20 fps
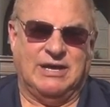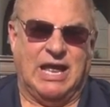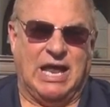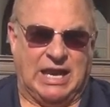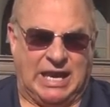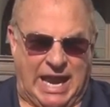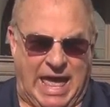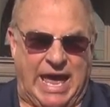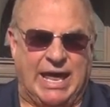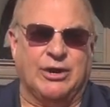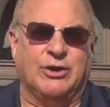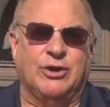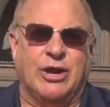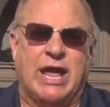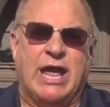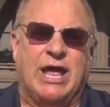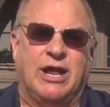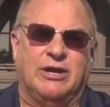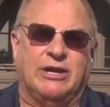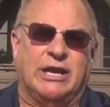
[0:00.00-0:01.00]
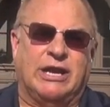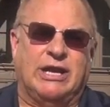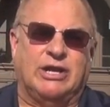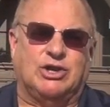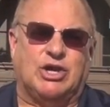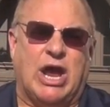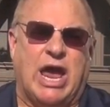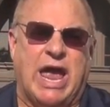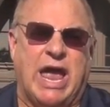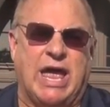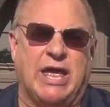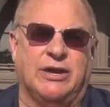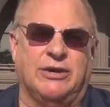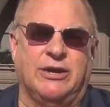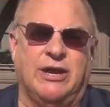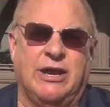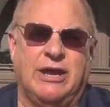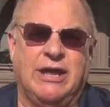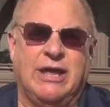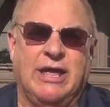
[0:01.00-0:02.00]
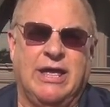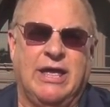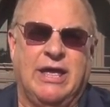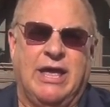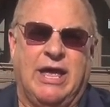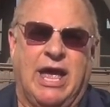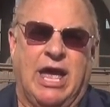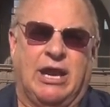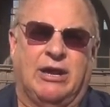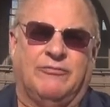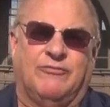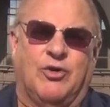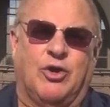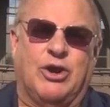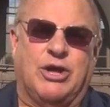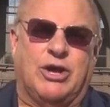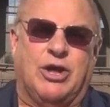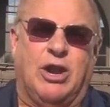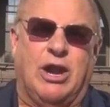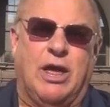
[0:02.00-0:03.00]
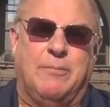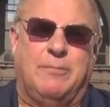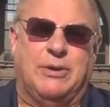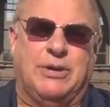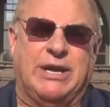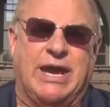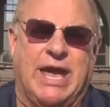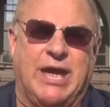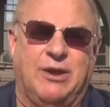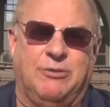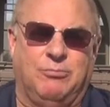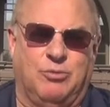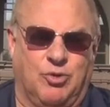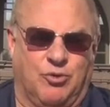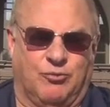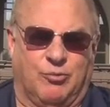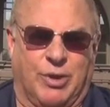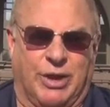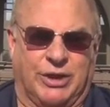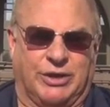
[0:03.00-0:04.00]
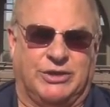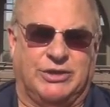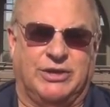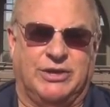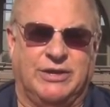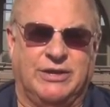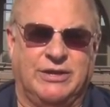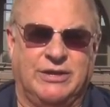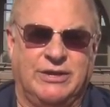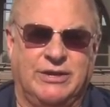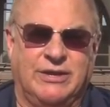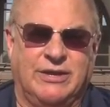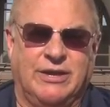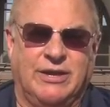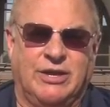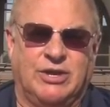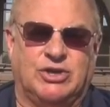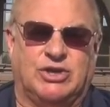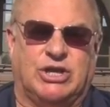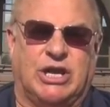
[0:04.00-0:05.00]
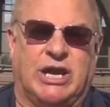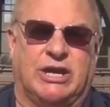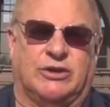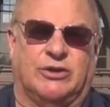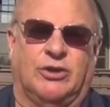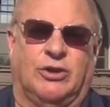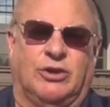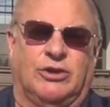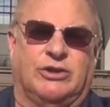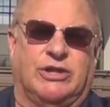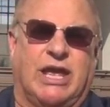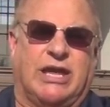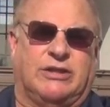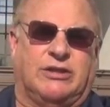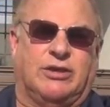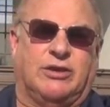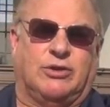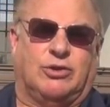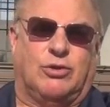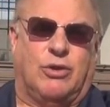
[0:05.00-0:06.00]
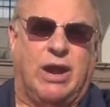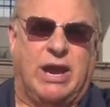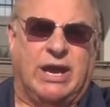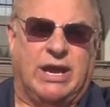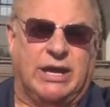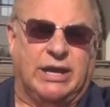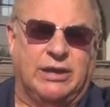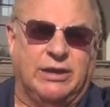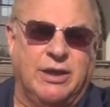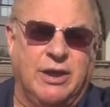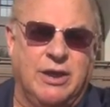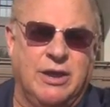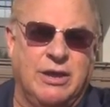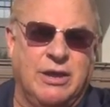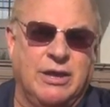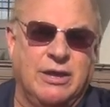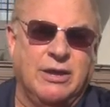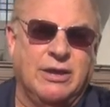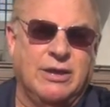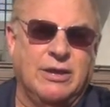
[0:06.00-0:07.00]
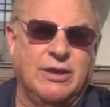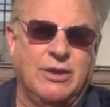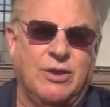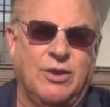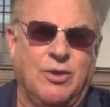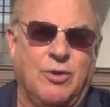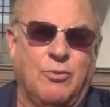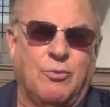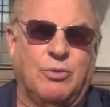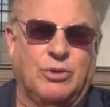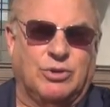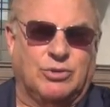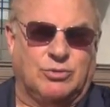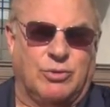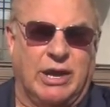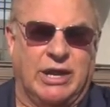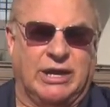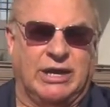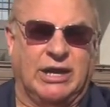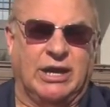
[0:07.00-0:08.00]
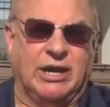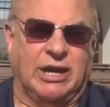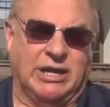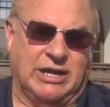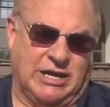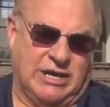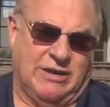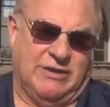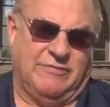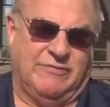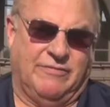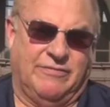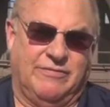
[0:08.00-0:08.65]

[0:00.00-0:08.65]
a lantern held in his hand, and a vertical up and down movement signaled that the train was ready to leave.